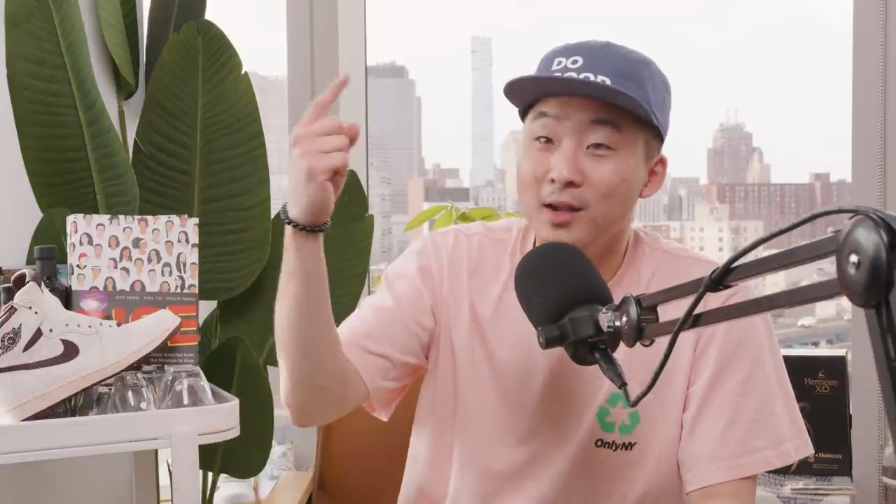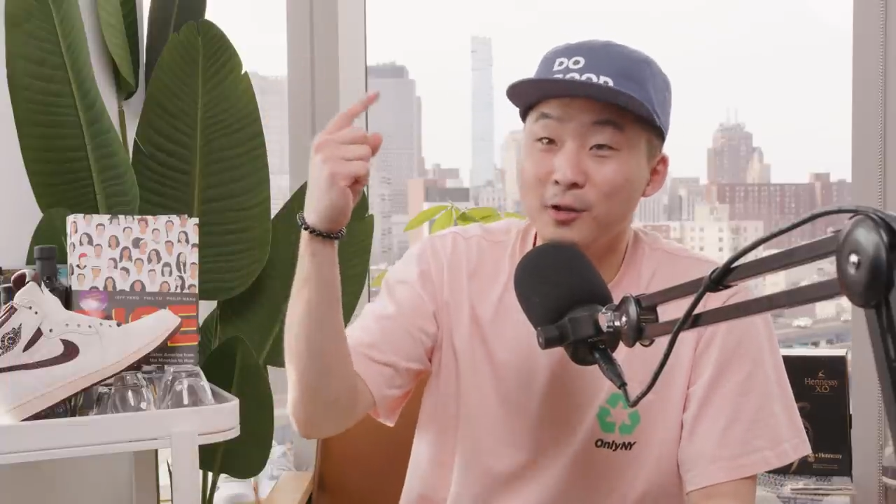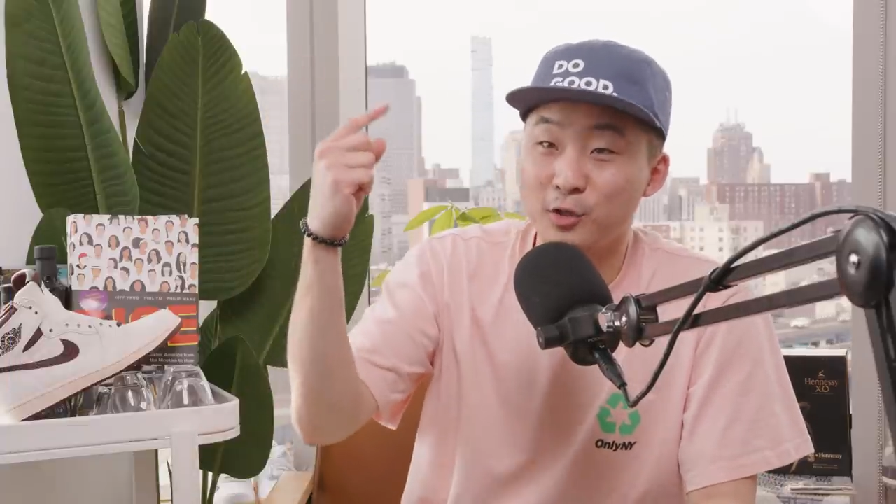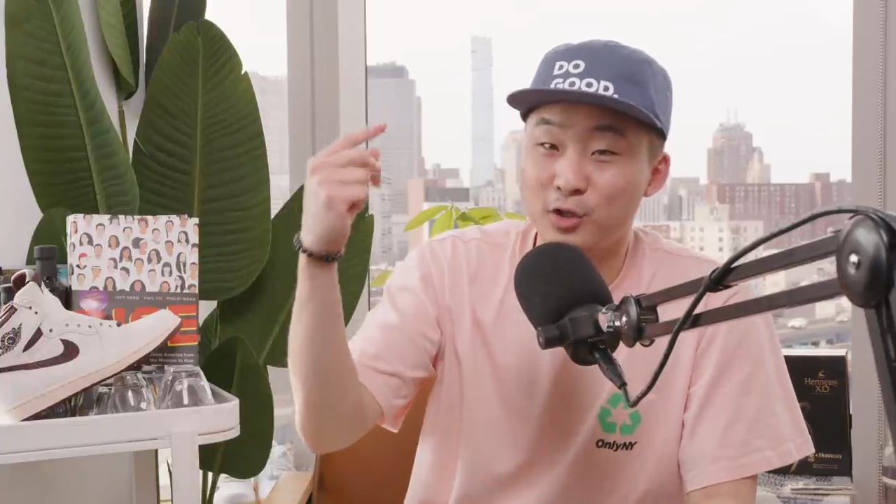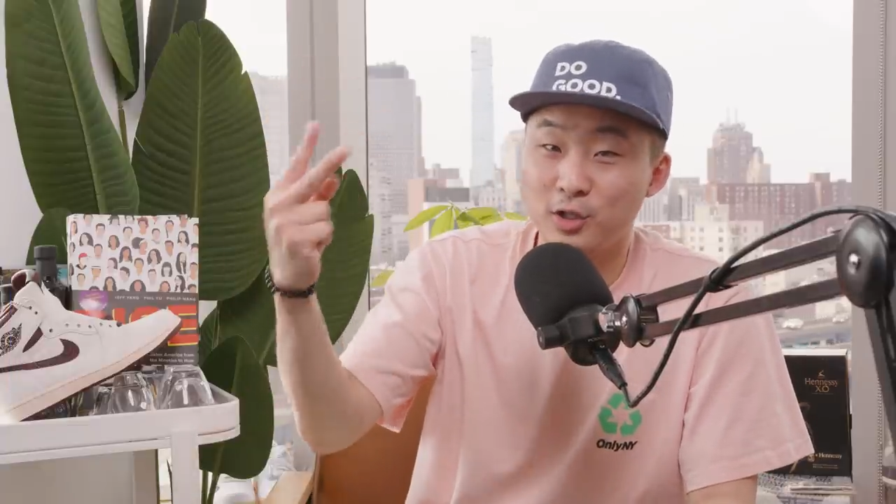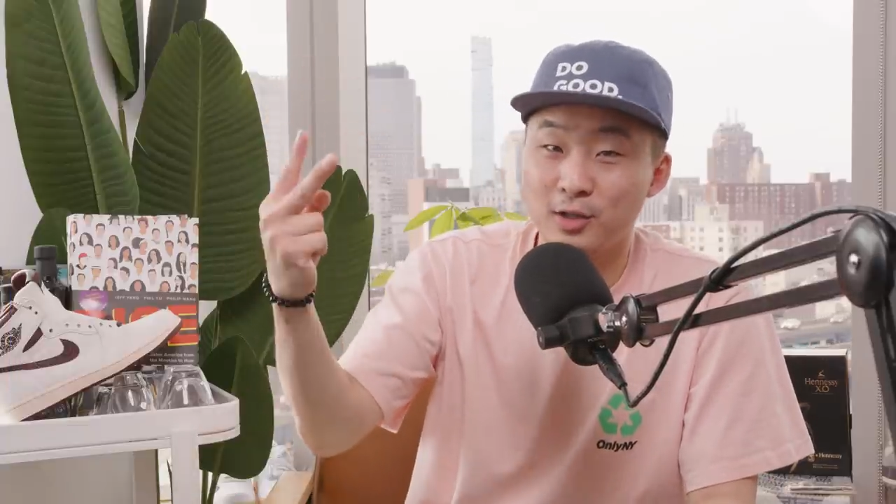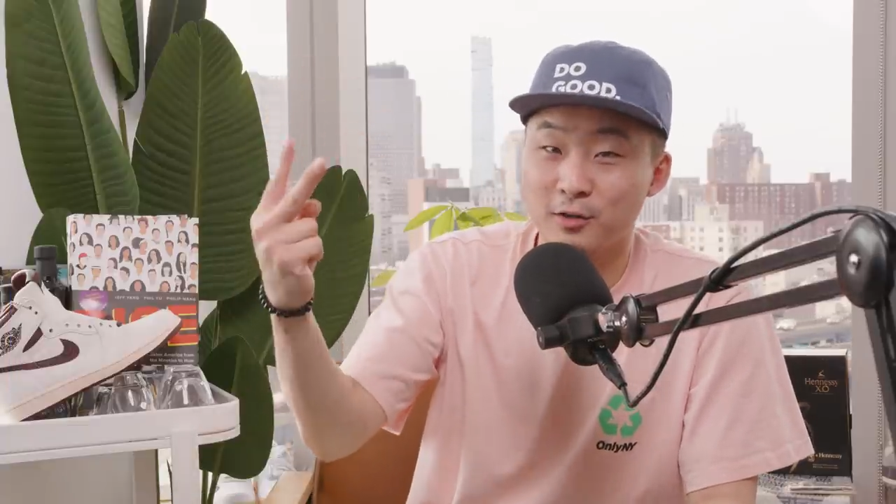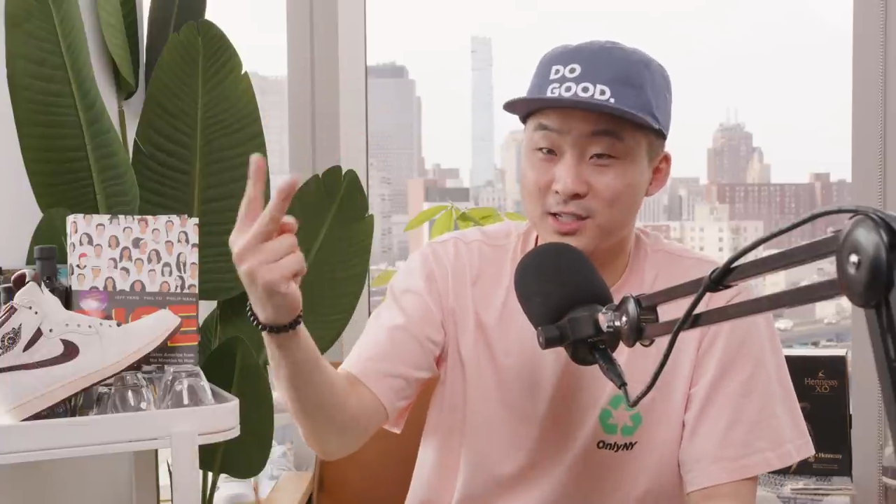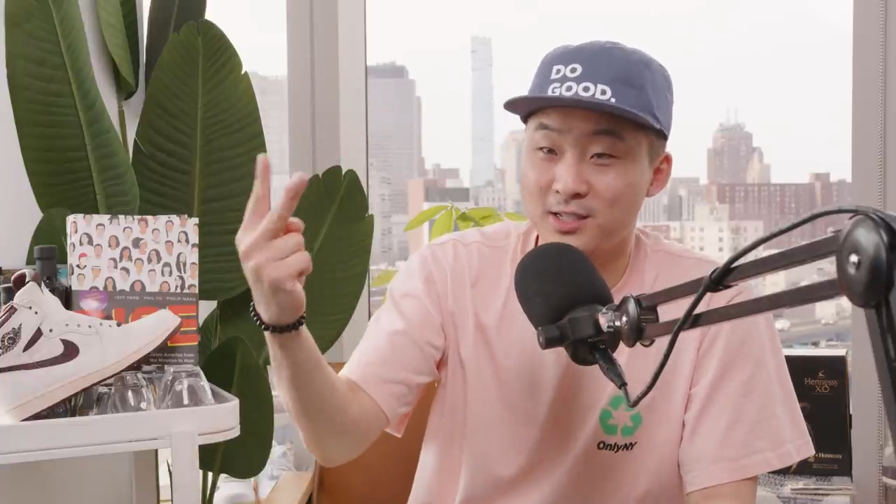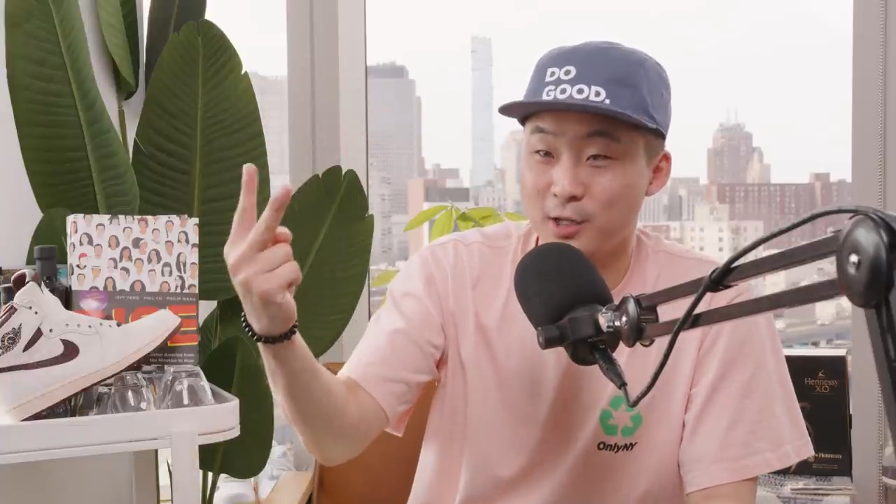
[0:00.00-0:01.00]
right.
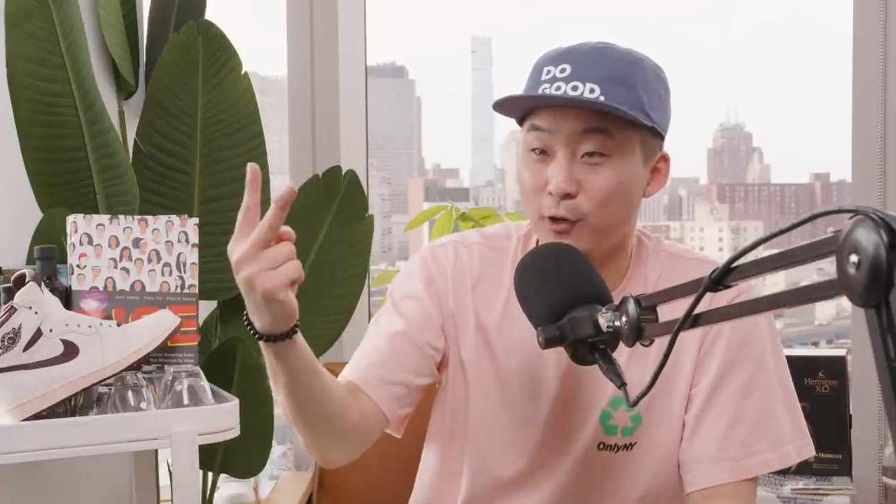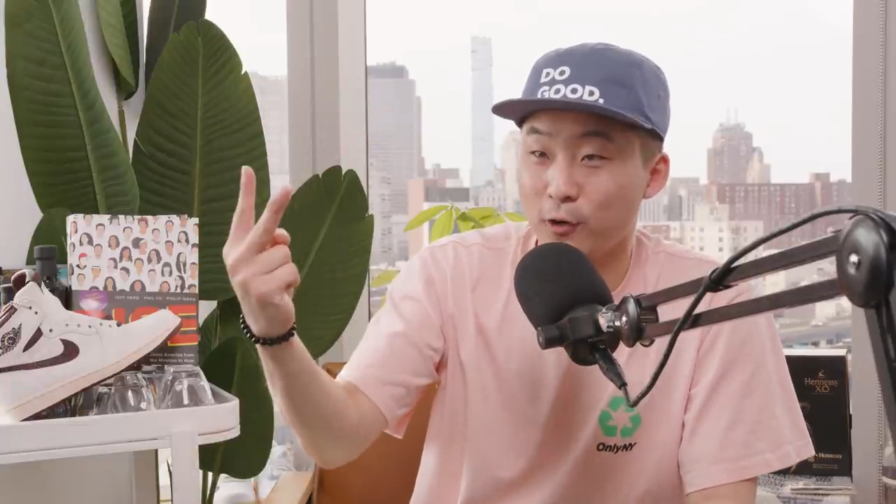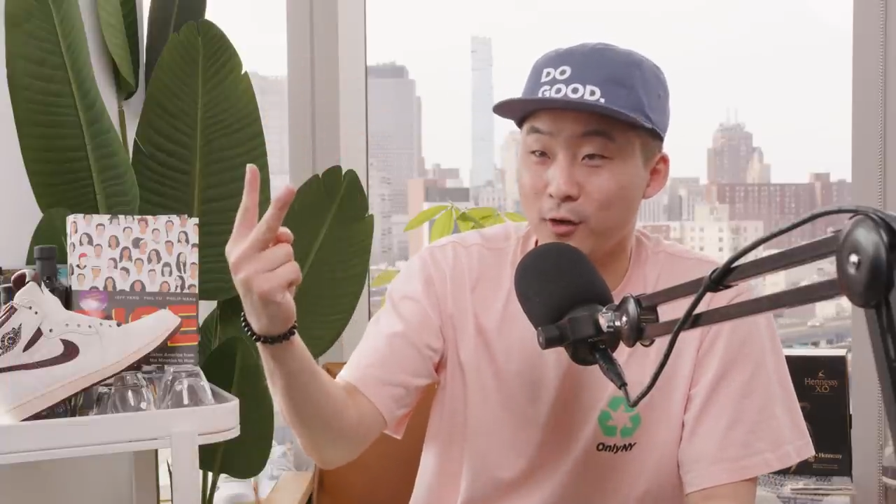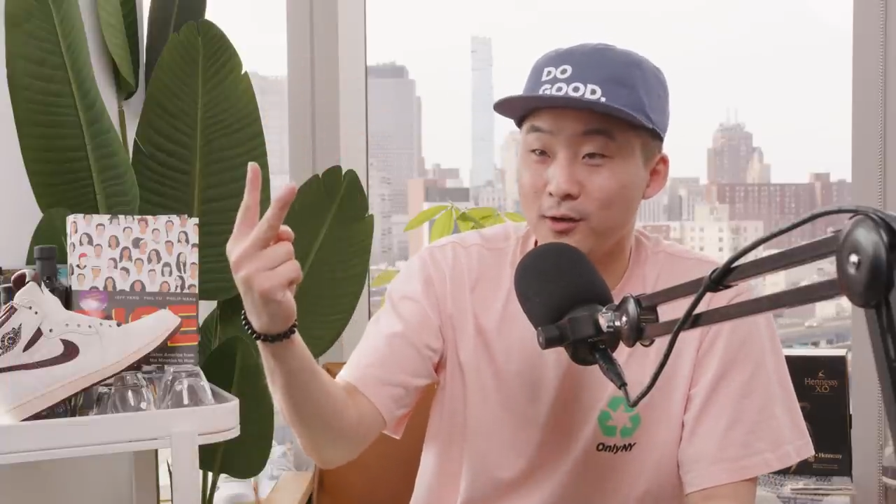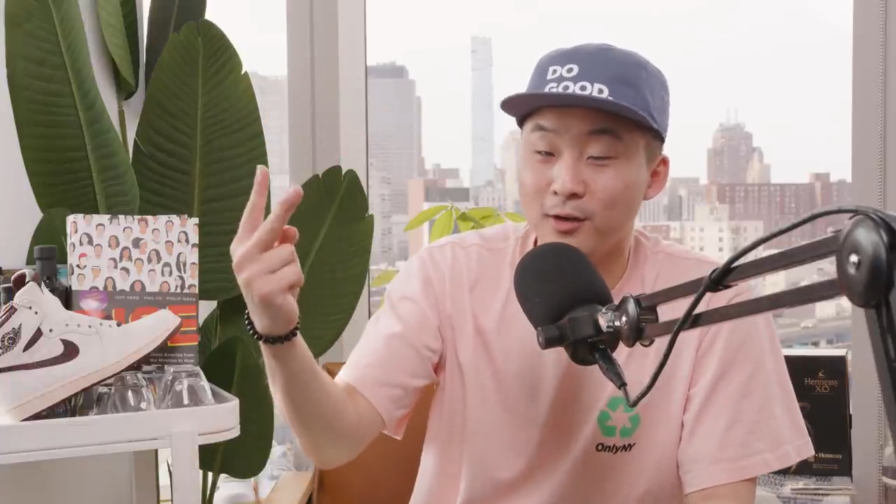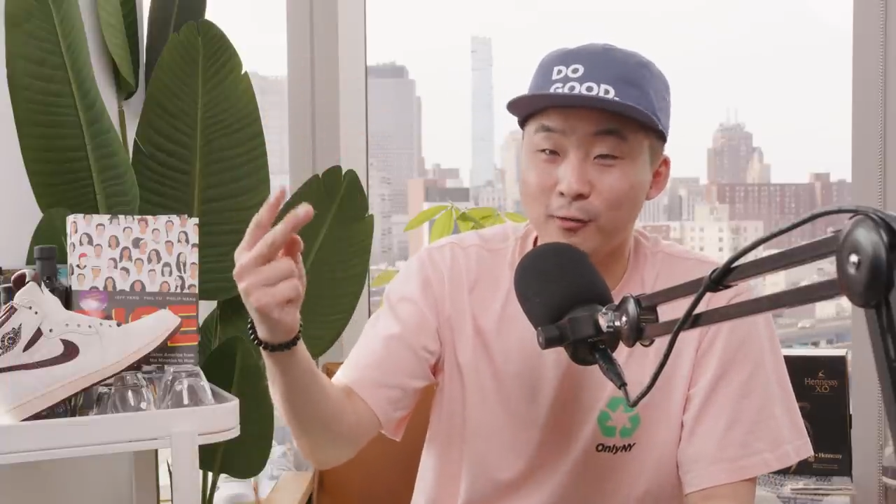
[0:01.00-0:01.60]
there's silver,